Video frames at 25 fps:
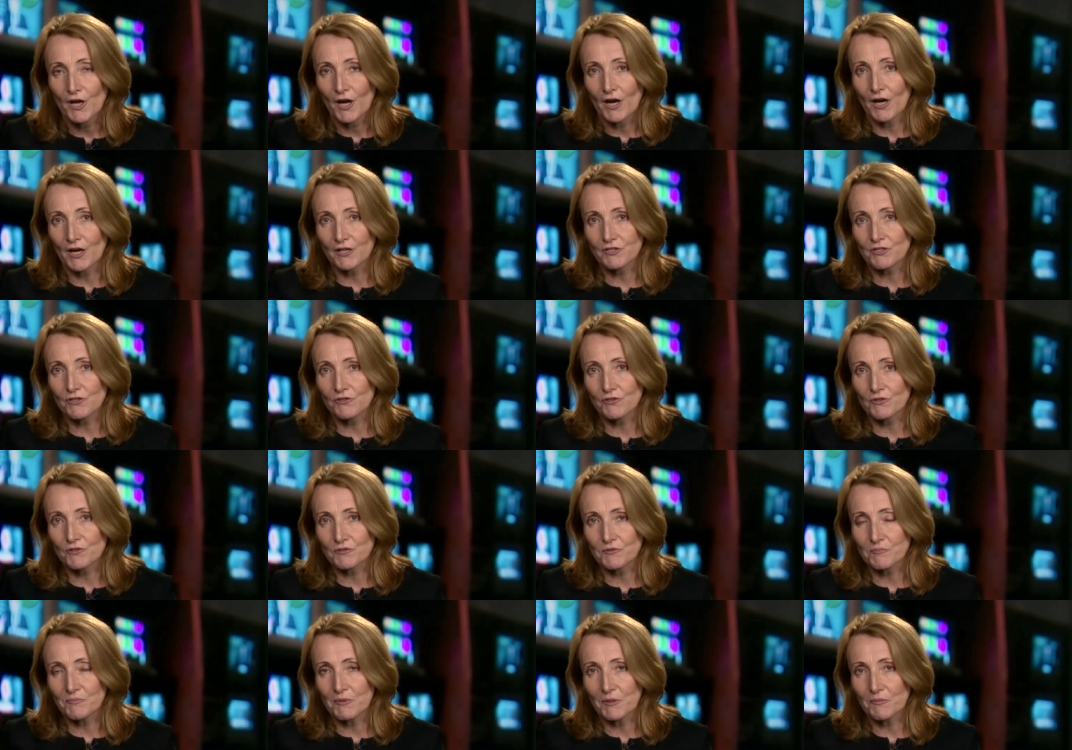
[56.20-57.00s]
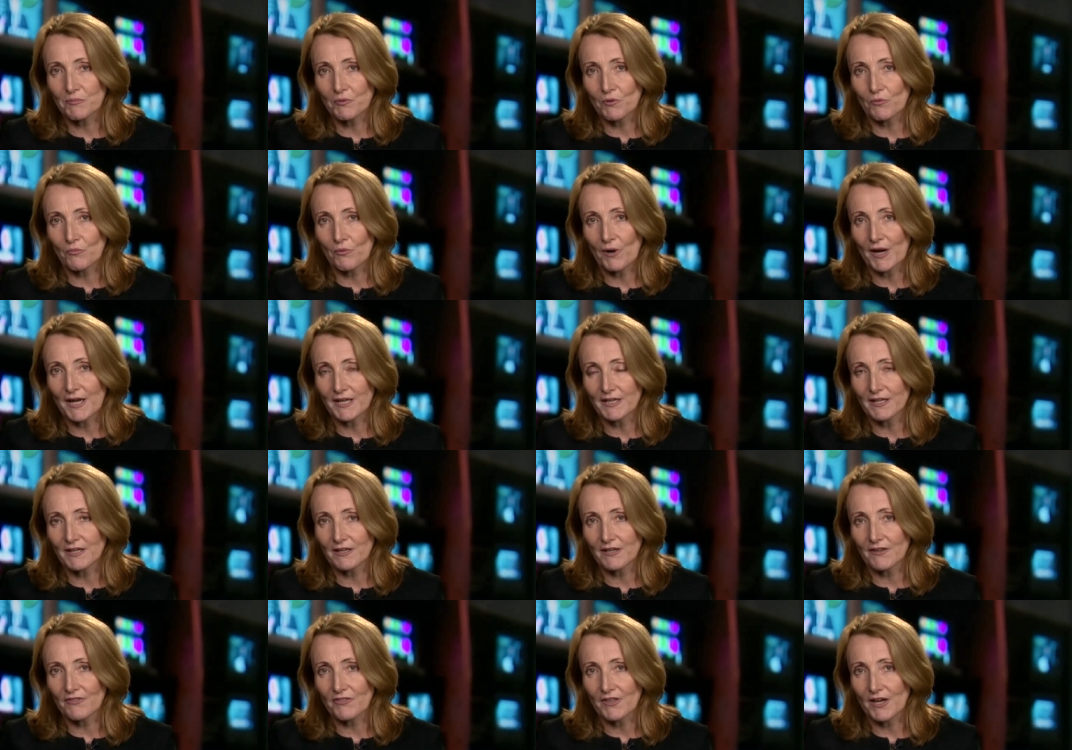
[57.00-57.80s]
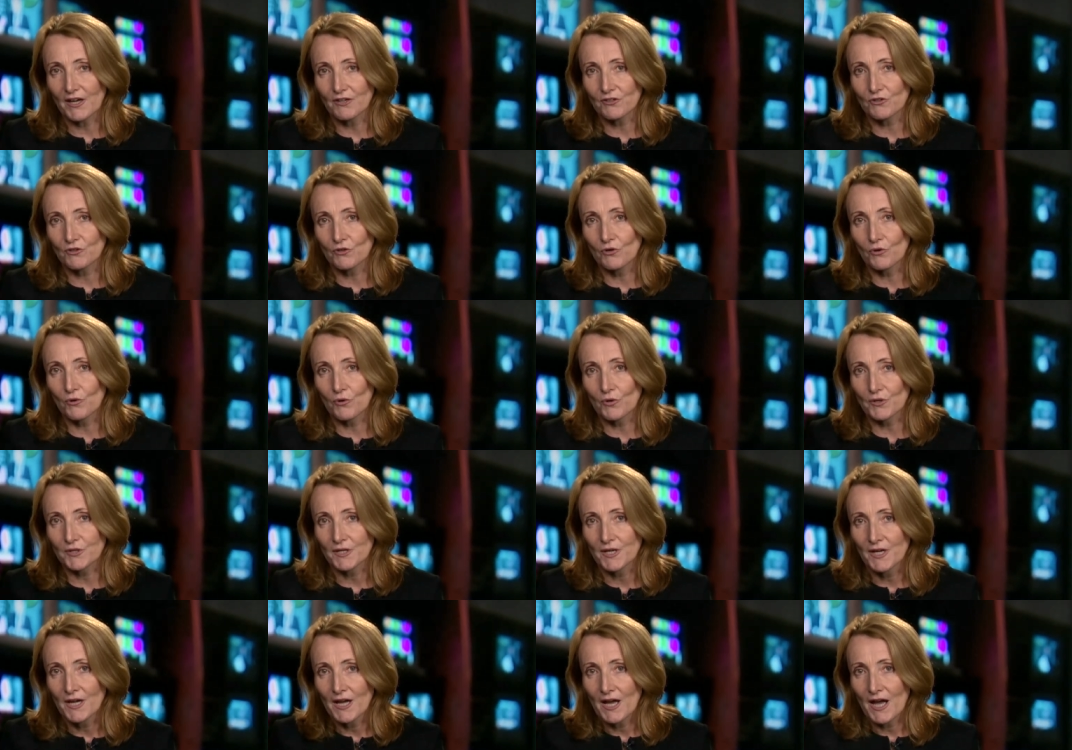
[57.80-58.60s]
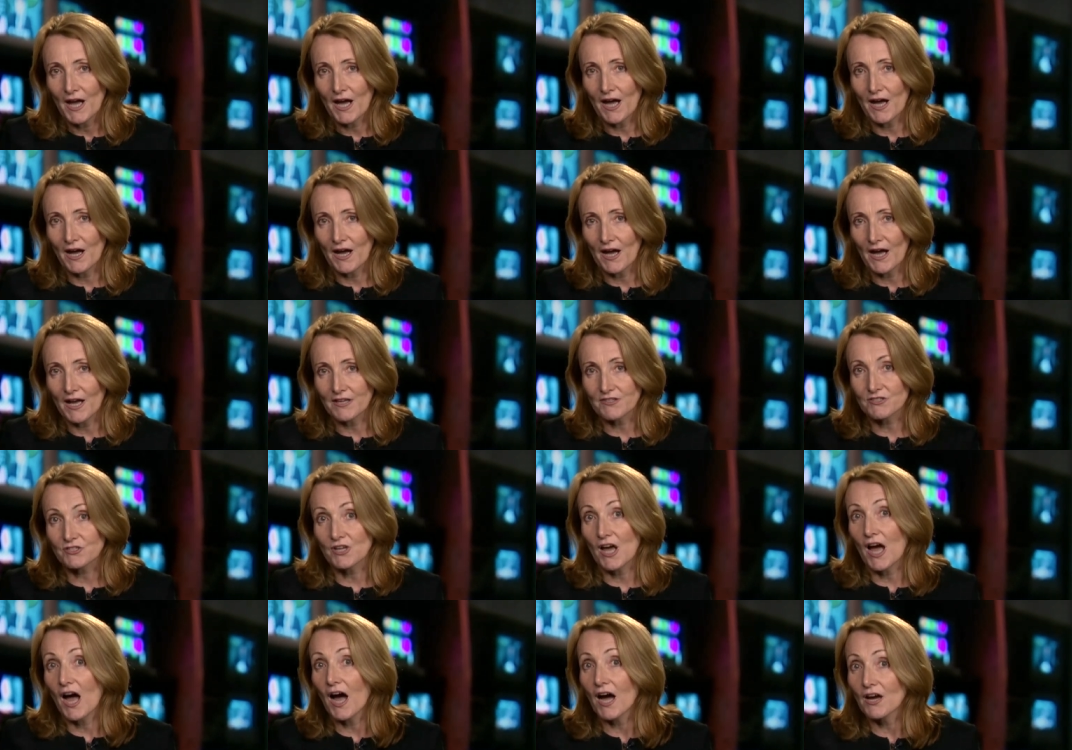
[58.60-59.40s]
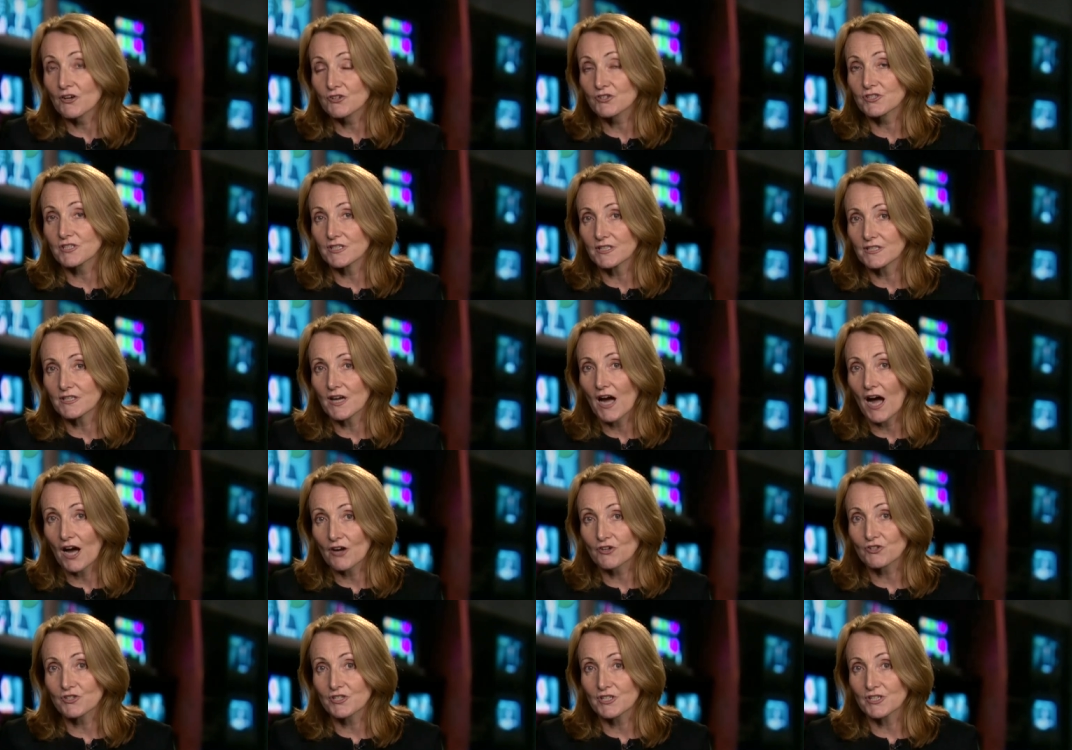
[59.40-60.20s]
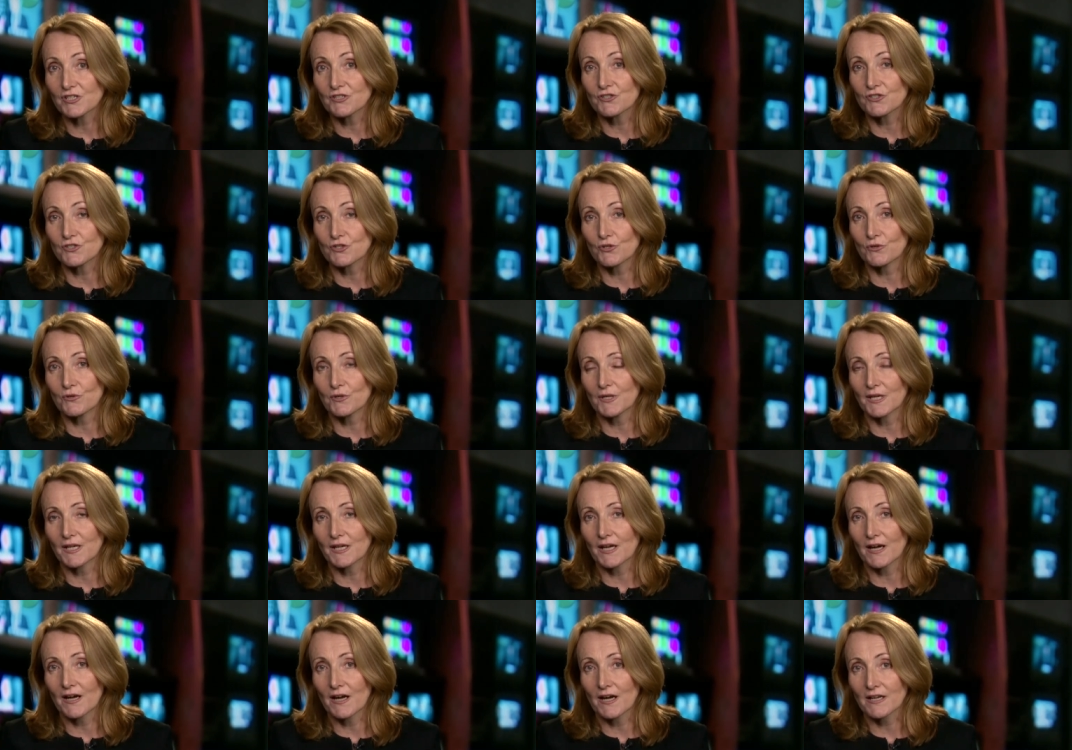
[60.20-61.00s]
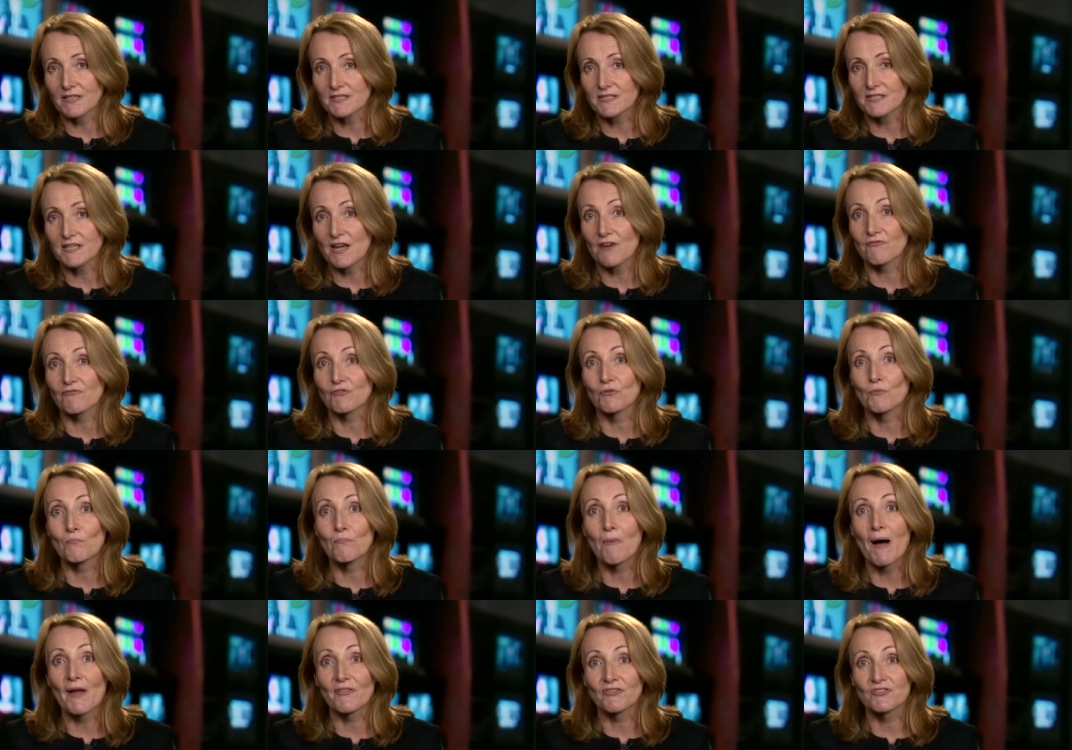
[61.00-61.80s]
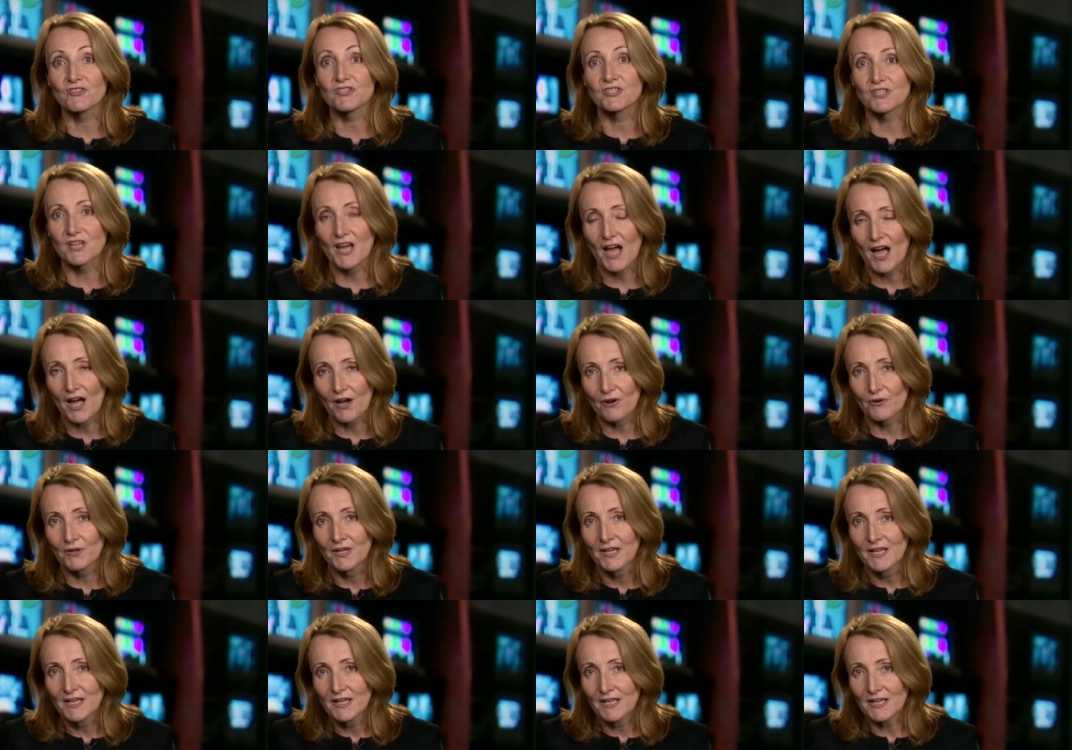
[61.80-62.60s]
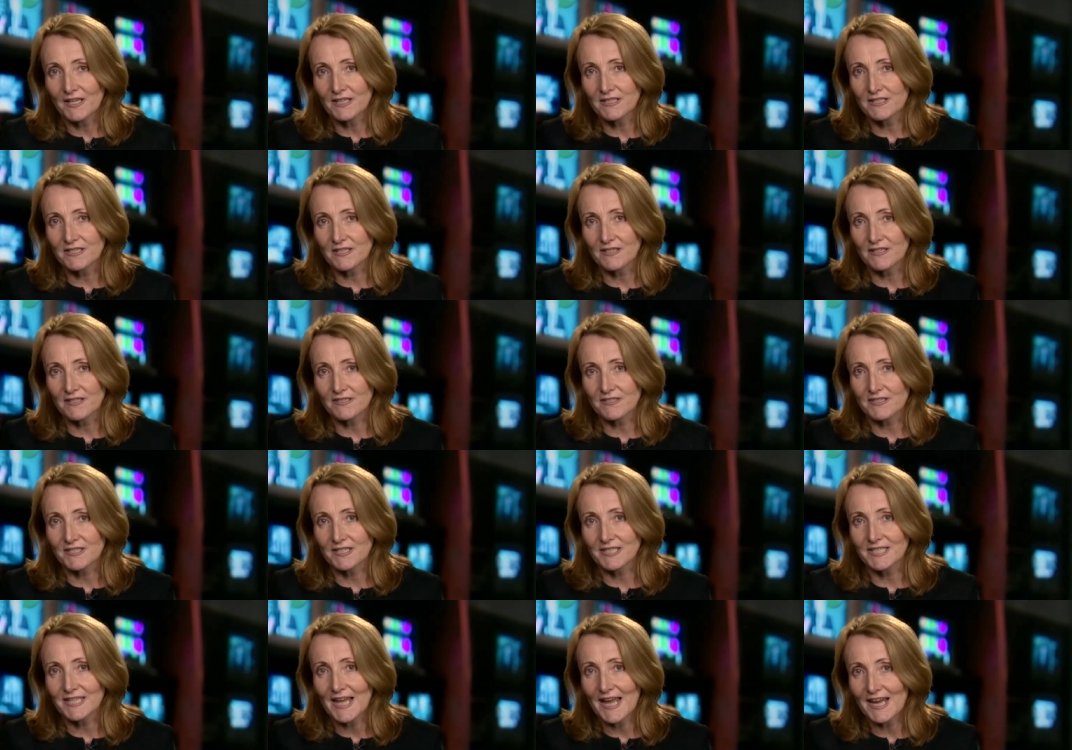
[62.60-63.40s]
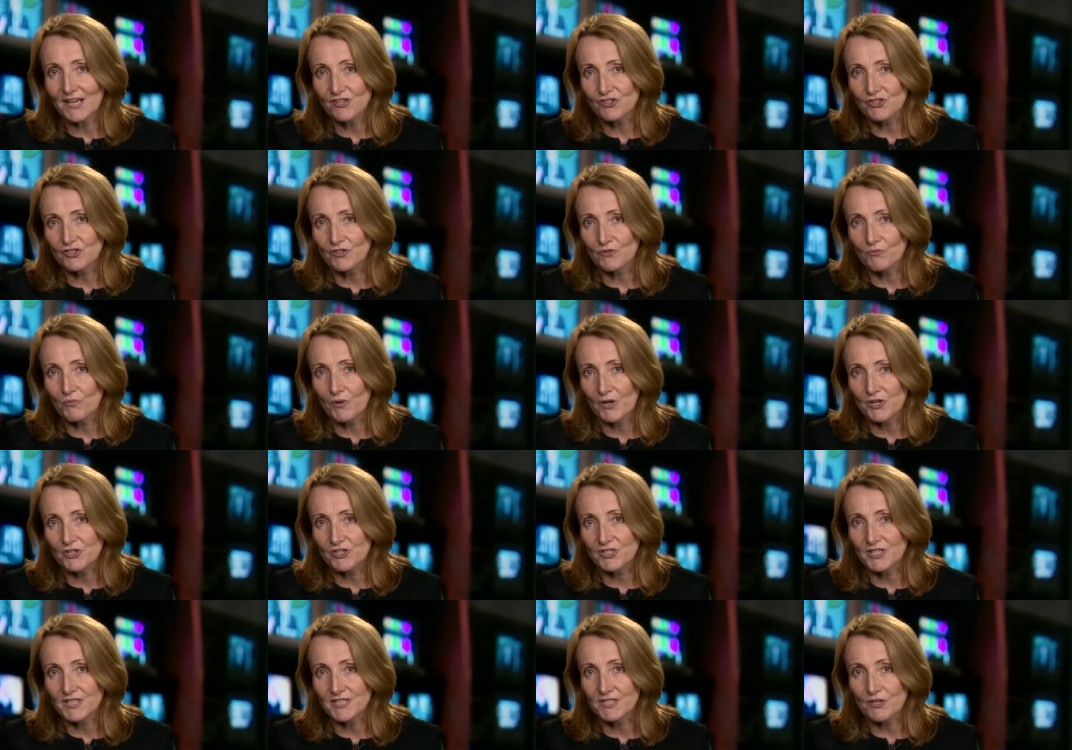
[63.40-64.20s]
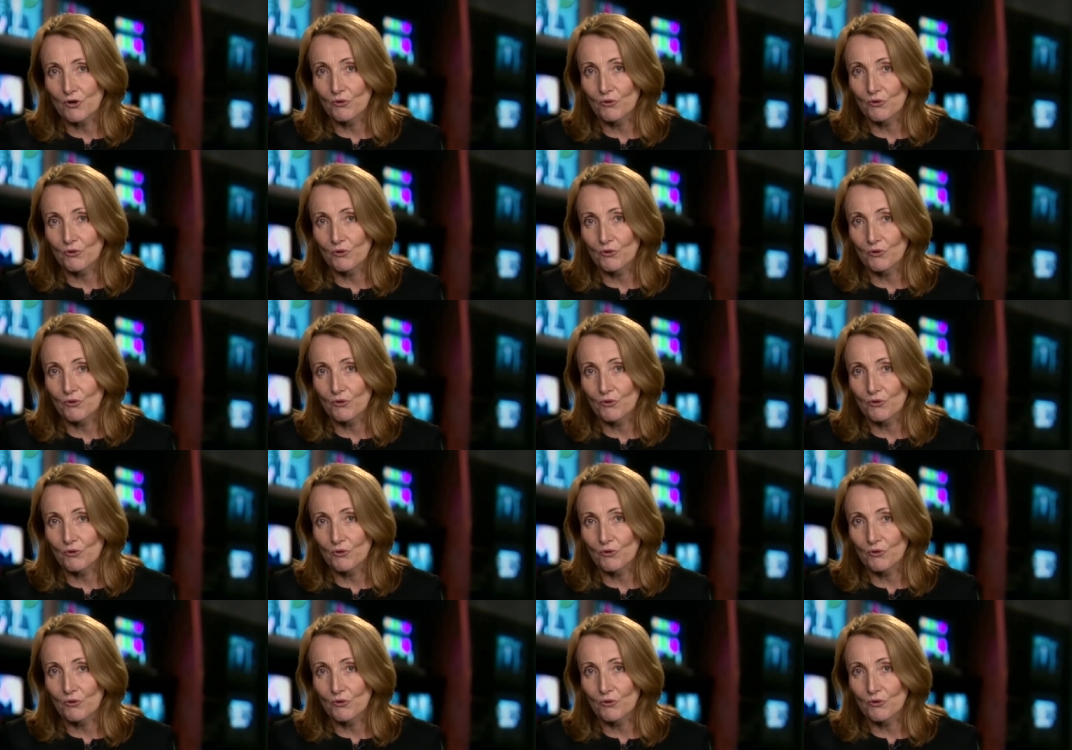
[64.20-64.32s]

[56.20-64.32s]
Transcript: uh, to those people waiting at that court as to how she how how she's doing uh, several months now into this detention, where she's